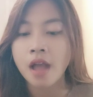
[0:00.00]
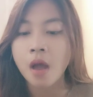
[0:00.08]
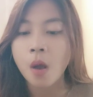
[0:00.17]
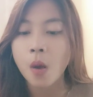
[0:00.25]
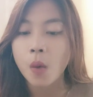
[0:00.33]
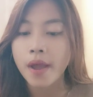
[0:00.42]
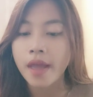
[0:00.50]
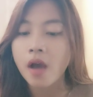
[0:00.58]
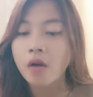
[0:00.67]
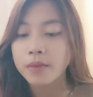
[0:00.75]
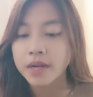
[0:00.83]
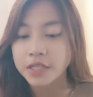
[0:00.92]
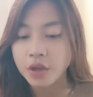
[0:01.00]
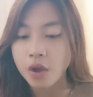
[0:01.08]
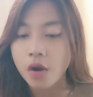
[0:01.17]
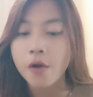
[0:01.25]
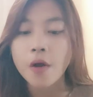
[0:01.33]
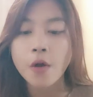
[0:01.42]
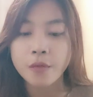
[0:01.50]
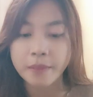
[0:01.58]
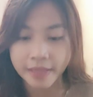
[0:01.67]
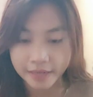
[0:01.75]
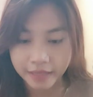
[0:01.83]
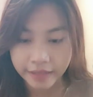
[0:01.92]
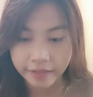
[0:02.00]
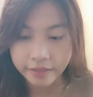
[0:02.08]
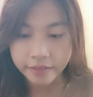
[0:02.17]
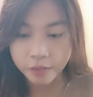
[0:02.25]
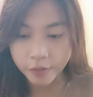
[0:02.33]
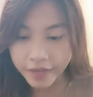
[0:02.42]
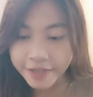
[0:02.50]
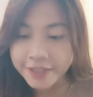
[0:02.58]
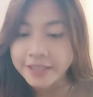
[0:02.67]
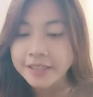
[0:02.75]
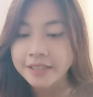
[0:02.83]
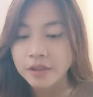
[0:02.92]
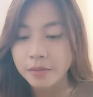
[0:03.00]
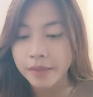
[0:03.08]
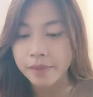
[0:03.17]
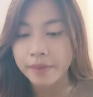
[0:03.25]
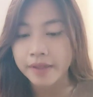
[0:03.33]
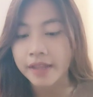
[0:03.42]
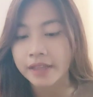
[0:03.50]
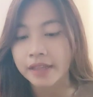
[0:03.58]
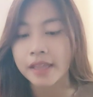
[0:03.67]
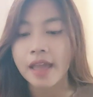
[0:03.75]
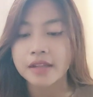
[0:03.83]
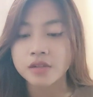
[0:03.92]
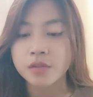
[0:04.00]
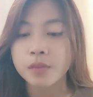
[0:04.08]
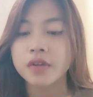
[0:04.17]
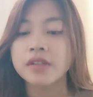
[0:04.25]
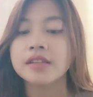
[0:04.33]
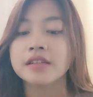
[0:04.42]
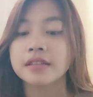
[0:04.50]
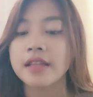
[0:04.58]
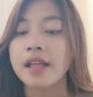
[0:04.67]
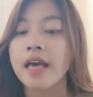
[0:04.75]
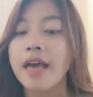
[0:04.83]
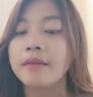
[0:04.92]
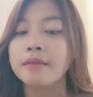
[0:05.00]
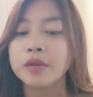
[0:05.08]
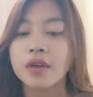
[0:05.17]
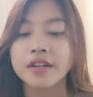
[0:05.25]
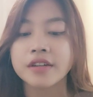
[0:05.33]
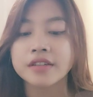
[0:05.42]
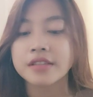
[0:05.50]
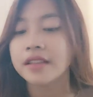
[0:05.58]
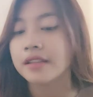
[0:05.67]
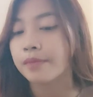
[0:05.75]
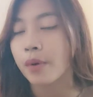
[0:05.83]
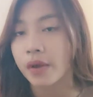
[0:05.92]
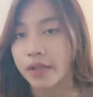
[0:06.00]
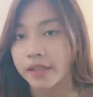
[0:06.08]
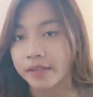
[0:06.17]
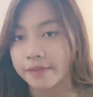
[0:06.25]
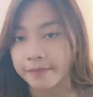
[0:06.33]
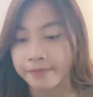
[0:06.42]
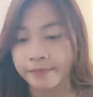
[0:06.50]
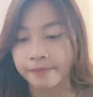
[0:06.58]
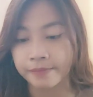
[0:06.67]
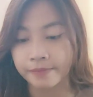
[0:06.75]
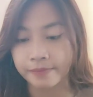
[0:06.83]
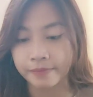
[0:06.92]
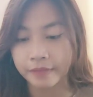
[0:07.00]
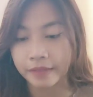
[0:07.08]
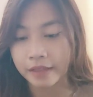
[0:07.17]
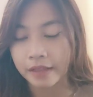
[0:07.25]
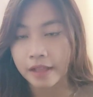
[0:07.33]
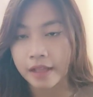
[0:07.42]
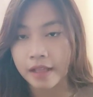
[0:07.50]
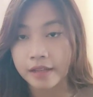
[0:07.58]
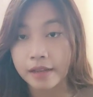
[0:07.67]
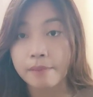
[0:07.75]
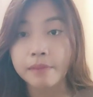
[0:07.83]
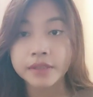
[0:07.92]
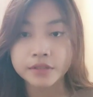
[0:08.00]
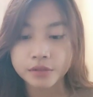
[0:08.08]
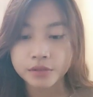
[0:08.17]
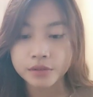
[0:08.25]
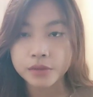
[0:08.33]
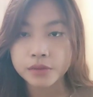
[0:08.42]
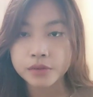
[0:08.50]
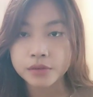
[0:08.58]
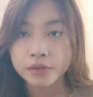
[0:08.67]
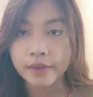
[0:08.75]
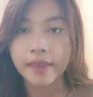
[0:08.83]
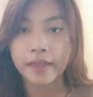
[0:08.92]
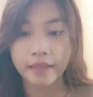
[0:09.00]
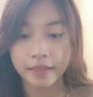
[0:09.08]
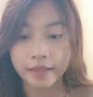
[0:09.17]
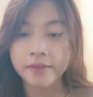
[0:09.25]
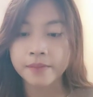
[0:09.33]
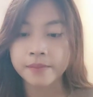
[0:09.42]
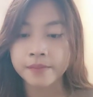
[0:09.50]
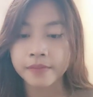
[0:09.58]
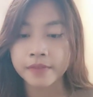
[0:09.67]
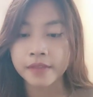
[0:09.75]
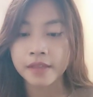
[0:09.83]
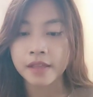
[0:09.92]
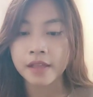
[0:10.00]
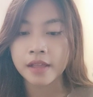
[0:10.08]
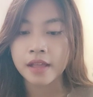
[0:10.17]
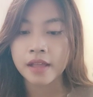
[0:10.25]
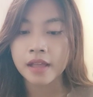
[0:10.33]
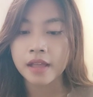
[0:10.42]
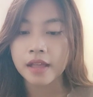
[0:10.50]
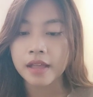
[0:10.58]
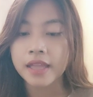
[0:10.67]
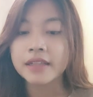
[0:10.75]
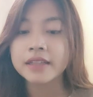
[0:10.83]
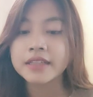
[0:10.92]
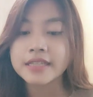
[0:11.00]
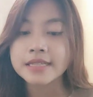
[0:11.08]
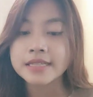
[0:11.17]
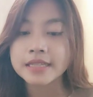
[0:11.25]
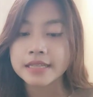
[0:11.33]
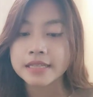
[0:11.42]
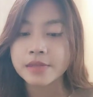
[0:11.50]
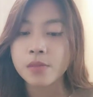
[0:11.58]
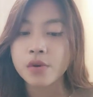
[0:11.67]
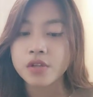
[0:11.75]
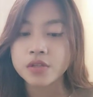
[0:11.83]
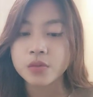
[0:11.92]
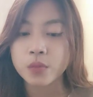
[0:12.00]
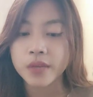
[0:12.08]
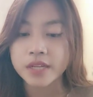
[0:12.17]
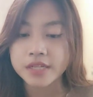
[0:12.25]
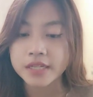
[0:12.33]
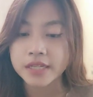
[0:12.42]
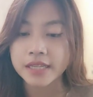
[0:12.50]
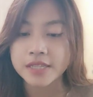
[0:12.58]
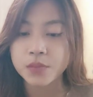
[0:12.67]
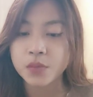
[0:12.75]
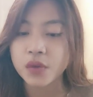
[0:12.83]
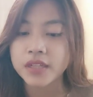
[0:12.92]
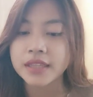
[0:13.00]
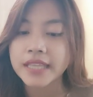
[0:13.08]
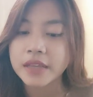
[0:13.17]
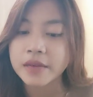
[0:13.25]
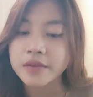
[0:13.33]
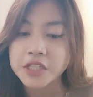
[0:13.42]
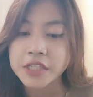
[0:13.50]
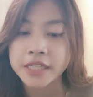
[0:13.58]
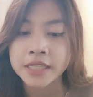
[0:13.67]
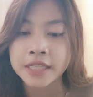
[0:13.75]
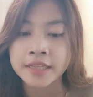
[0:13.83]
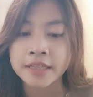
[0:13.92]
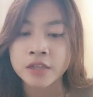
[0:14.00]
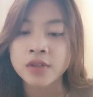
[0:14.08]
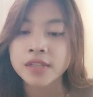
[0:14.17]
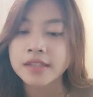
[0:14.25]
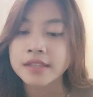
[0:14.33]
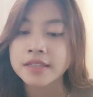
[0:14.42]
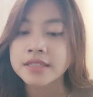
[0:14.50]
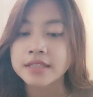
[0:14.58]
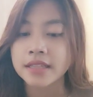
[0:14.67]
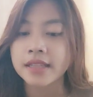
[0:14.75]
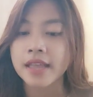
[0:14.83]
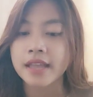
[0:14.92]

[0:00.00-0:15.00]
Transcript: why, how much, or how many. Location the topic, main idea, and support and detail help you understand the point. Number 2A. English is most widely spoken language in the United States, and